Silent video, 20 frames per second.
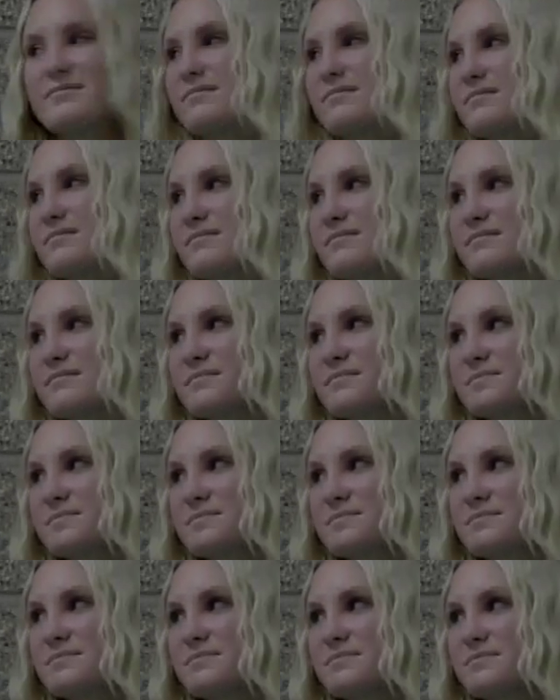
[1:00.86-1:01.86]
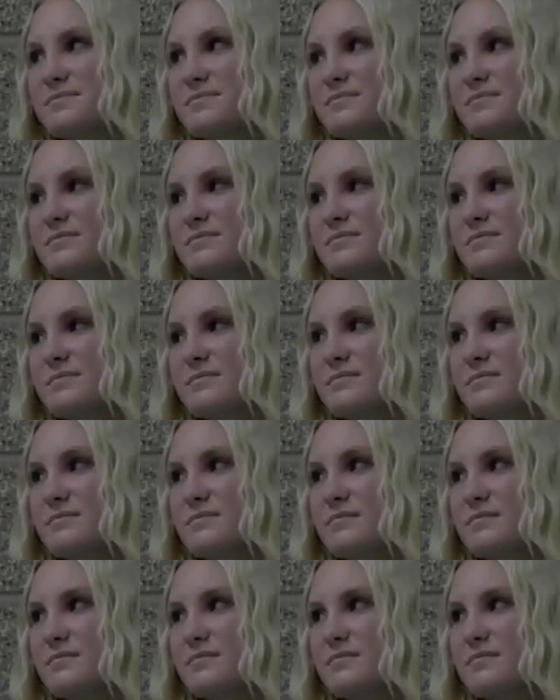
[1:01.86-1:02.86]

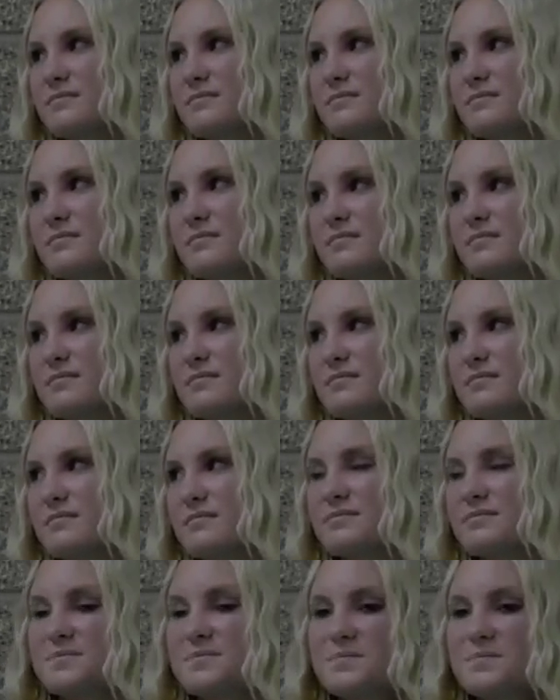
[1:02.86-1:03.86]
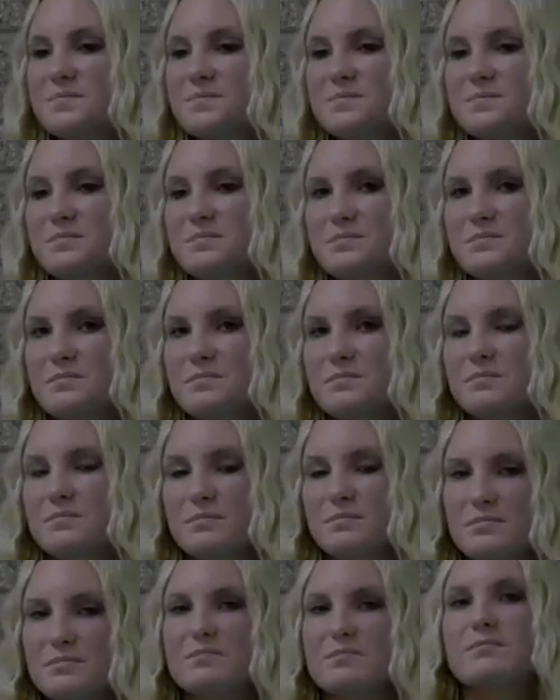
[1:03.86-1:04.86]

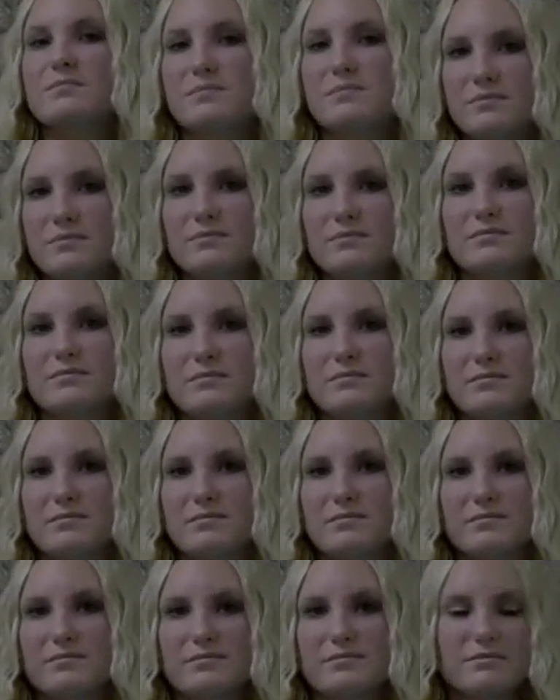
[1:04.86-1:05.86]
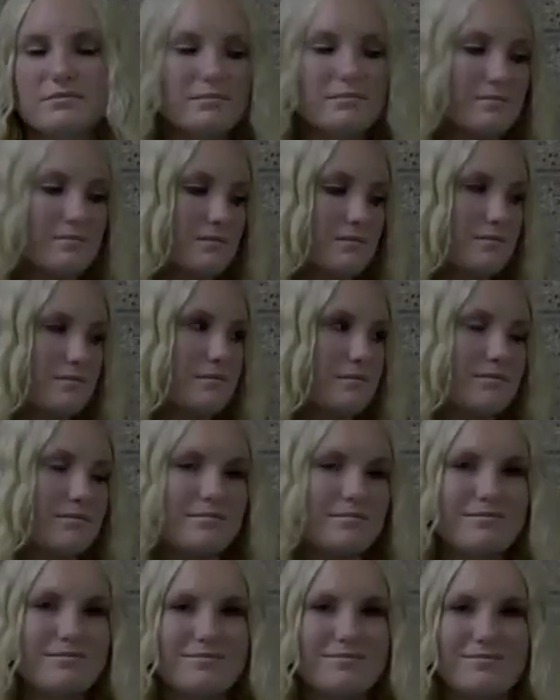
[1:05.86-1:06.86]

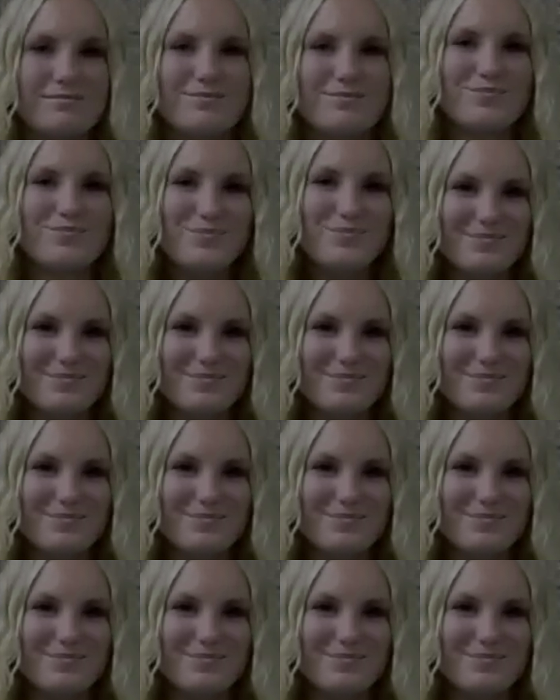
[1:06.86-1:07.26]
(silent)